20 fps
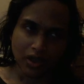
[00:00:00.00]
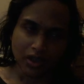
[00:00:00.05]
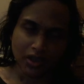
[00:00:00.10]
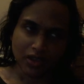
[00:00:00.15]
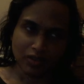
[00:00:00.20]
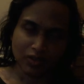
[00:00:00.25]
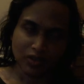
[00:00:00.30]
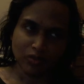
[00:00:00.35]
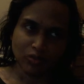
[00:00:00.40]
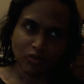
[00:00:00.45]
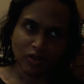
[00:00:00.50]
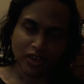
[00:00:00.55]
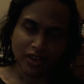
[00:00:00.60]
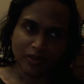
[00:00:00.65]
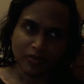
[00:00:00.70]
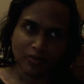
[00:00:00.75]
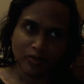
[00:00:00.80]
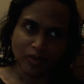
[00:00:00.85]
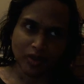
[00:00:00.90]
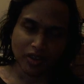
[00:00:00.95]
There was
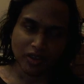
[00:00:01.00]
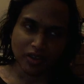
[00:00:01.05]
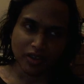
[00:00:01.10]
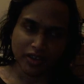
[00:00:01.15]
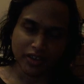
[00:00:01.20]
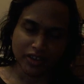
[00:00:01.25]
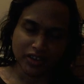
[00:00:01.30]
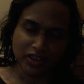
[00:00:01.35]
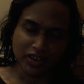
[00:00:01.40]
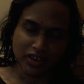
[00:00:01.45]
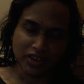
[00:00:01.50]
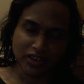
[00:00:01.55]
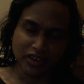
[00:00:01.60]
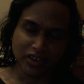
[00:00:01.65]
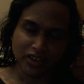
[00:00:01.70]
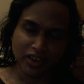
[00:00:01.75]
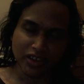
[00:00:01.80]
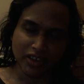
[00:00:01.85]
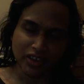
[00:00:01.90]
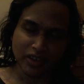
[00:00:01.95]
one uh,
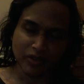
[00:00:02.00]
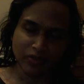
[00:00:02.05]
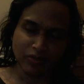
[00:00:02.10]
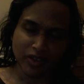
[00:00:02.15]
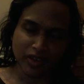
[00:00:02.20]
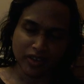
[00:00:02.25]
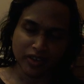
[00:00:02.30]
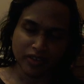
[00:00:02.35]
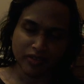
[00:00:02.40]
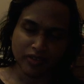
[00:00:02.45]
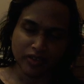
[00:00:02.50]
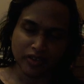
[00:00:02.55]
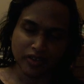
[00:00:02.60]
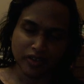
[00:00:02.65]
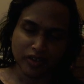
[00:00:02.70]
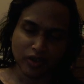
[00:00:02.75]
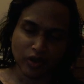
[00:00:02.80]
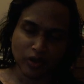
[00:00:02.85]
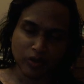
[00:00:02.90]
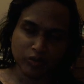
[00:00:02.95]
instance I think when the,
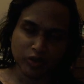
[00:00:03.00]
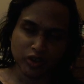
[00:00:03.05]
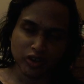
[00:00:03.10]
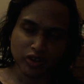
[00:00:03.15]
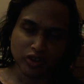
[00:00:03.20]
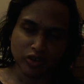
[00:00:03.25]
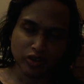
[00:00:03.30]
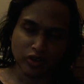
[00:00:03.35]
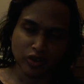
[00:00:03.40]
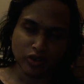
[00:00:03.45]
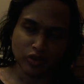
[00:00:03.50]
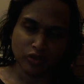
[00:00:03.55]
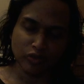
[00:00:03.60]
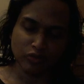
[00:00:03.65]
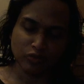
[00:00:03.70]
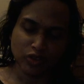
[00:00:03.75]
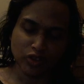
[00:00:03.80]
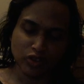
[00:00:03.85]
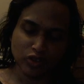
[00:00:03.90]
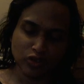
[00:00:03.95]
the Optus
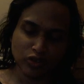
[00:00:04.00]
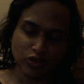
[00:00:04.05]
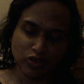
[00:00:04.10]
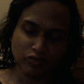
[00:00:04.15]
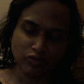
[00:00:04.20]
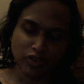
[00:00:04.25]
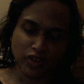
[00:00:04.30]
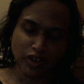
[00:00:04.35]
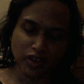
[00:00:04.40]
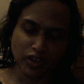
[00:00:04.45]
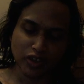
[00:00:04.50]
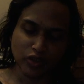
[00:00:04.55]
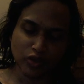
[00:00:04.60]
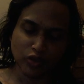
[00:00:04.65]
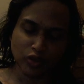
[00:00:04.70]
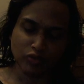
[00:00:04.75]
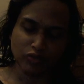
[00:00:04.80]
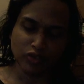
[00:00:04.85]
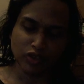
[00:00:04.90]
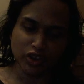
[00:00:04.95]
loan was sort of like
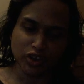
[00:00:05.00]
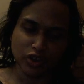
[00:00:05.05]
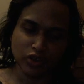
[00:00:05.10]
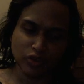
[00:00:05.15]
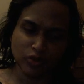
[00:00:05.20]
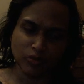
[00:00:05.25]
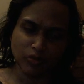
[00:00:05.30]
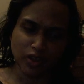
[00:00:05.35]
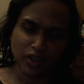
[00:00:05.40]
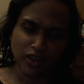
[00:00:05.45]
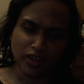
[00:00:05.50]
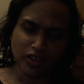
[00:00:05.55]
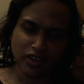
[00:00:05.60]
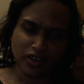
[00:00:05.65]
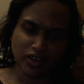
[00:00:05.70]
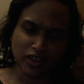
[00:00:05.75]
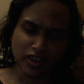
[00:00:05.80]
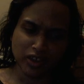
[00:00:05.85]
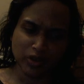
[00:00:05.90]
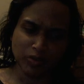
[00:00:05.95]
overdue, but I
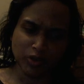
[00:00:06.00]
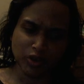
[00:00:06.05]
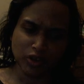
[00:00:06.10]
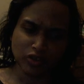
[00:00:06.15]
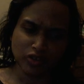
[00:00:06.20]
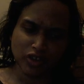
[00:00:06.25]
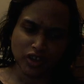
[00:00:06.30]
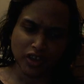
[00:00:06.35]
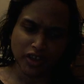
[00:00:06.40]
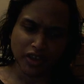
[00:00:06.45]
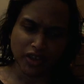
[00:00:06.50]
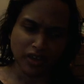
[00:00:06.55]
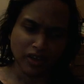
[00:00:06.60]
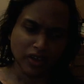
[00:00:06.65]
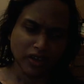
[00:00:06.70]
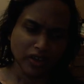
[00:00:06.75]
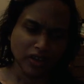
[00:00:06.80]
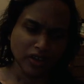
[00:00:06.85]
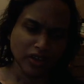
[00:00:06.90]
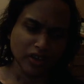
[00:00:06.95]
think that's because I
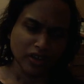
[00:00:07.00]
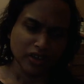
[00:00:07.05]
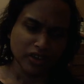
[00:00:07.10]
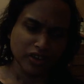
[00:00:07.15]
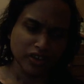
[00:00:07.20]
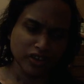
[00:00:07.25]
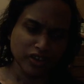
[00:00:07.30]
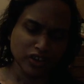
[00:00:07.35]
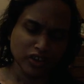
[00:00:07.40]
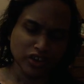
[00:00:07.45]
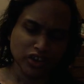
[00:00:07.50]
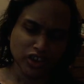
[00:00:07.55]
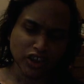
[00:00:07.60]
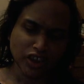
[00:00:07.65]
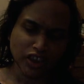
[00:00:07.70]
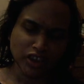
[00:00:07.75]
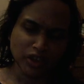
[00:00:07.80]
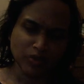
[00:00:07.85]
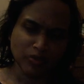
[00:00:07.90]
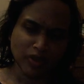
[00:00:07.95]
didn't
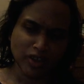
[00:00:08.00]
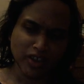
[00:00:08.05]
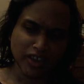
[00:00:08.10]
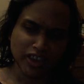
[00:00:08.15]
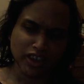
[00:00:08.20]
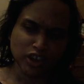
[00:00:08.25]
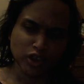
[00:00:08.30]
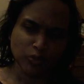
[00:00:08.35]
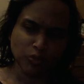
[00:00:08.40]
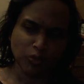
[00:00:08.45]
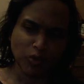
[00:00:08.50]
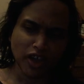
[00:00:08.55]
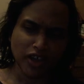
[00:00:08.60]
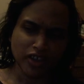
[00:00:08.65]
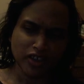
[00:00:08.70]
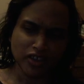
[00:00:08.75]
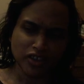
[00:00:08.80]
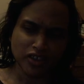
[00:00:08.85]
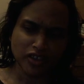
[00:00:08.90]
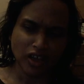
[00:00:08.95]
change my
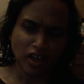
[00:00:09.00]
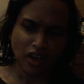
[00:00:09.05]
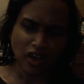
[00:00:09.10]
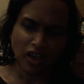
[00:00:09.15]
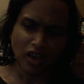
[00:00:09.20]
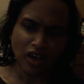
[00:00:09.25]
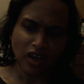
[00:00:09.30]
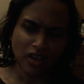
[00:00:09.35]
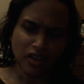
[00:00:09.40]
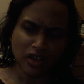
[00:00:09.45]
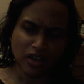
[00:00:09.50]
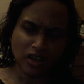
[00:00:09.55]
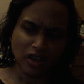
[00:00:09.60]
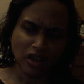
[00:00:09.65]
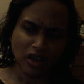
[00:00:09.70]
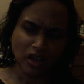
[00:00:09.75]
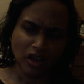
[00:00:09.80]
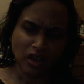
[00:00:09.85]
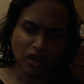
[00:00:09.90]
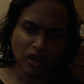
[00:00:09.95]
expired card.
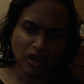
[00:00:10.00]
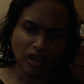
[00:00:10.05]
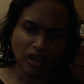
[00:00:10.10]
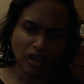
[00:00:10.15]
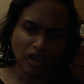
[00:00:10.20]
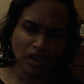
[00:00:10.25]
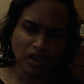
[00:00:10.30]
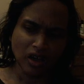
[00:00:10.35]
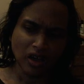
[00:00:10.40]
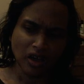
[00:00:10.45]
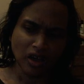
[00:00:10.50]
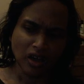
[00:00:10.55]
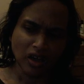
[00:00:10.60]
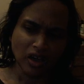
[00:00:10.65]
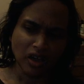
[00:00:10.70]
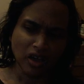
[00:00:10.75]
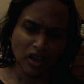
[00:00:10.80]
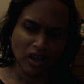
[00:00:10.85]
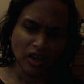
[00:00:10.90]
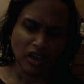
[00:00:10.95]

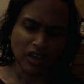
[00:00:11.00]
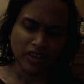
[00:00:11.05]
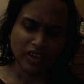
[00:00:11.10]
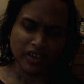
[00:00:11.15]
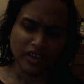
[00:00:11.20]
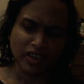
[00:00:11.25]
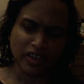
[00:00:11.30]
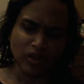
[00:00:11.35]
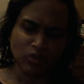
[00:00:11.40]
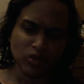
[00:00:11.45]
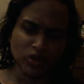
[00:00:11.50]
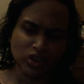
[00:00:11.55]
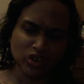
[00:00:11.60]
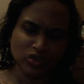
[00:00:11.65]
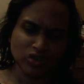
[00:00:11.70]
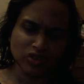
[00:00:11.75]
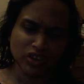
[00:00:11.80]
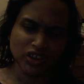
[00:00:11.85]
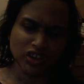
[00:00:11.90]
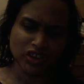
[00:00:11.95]
I think that was
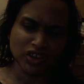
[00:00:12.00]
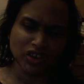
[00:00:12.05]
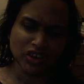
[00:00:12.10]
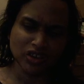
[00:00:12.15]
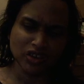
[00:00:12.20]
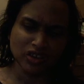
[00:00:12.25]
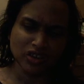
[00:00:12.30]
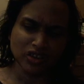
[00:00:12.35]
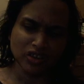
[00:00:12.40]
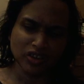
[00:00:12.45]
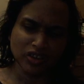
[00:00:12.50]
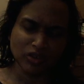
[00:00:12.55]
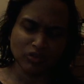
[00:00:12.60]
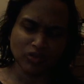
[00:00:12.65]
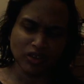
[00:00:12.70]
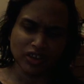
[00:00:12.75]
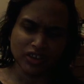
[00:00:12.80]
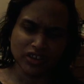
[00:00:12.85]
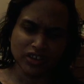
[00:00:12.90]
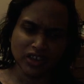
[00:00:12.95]
the reason. That's
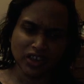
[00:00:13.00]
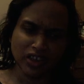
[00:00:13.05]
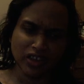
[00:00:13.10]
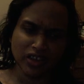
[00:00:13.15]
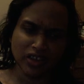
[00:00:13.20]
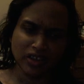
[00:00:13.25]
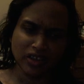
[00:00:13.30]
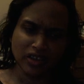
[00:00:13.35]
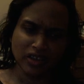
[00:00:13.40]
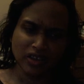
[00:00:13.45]
what I said.